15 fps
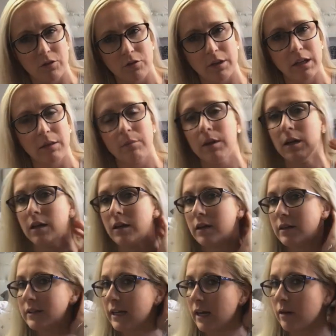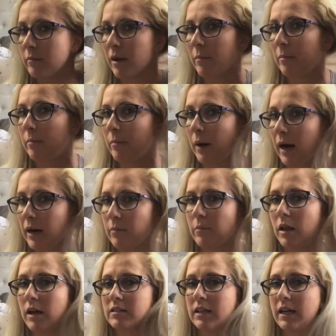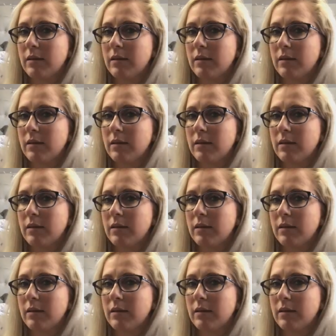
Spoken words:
cream down on my bottom locks.